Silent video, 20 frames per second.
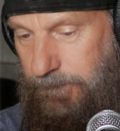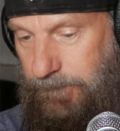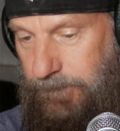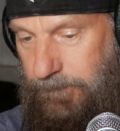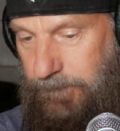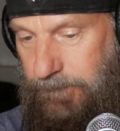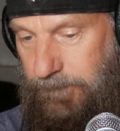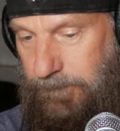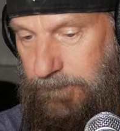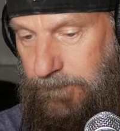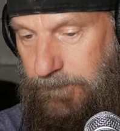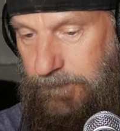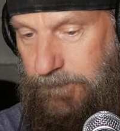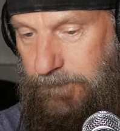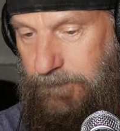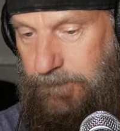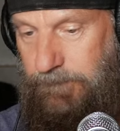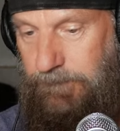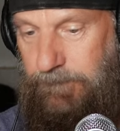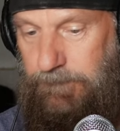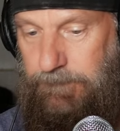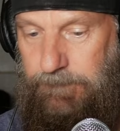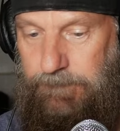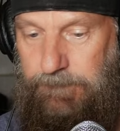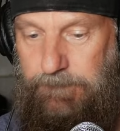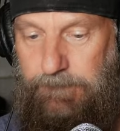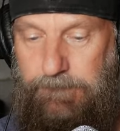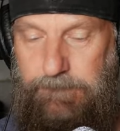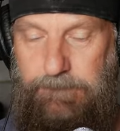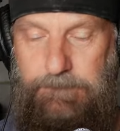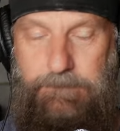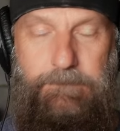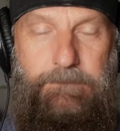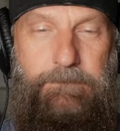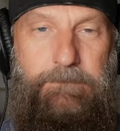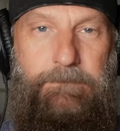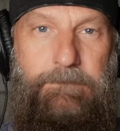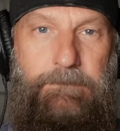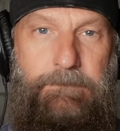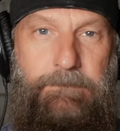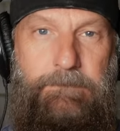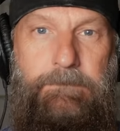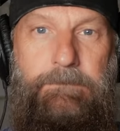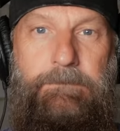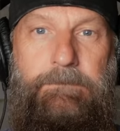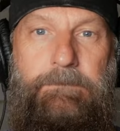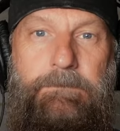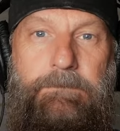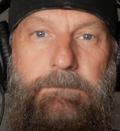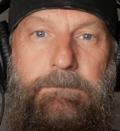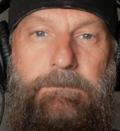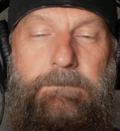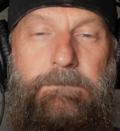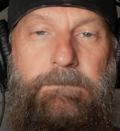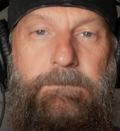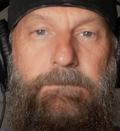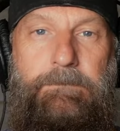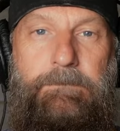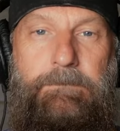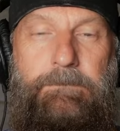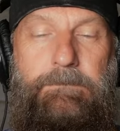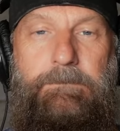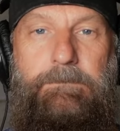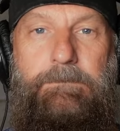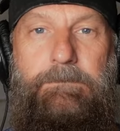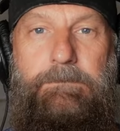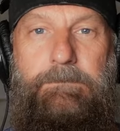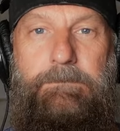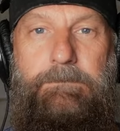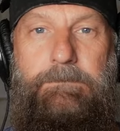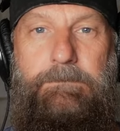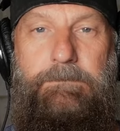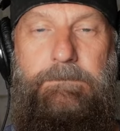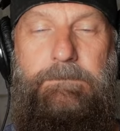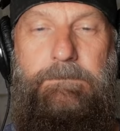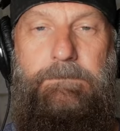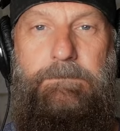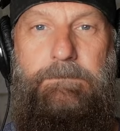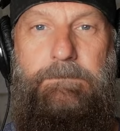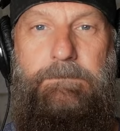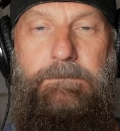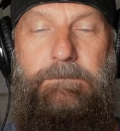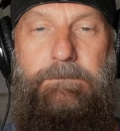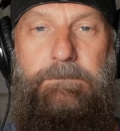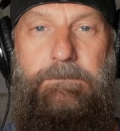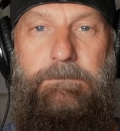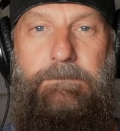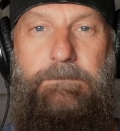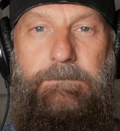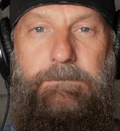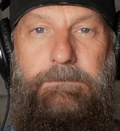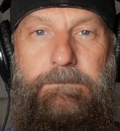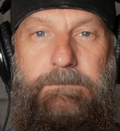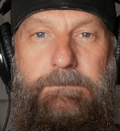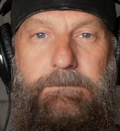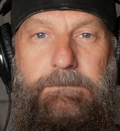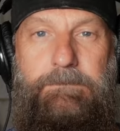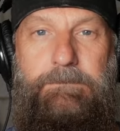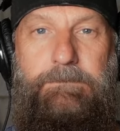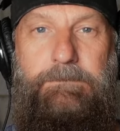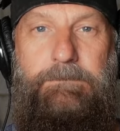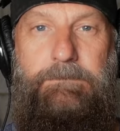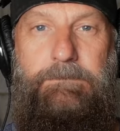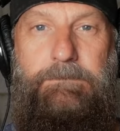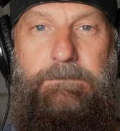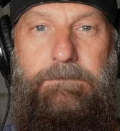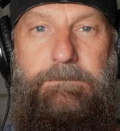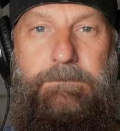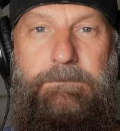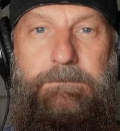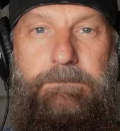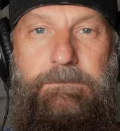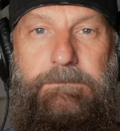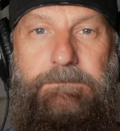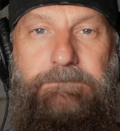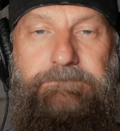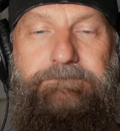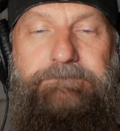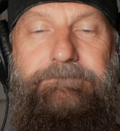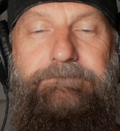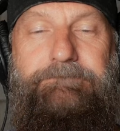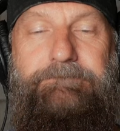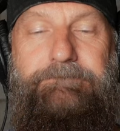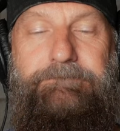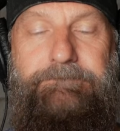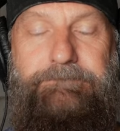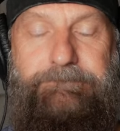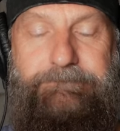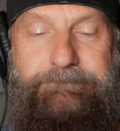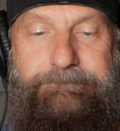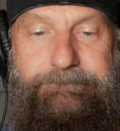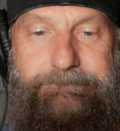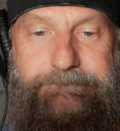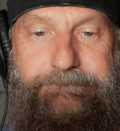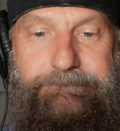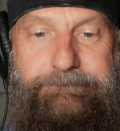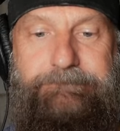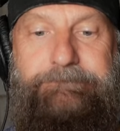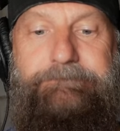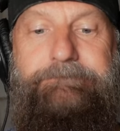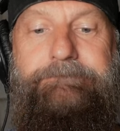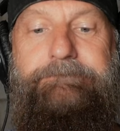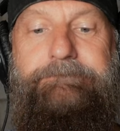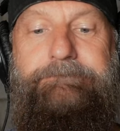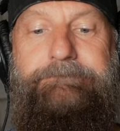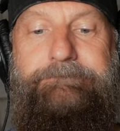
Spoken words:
No words are spoken by the person on screen.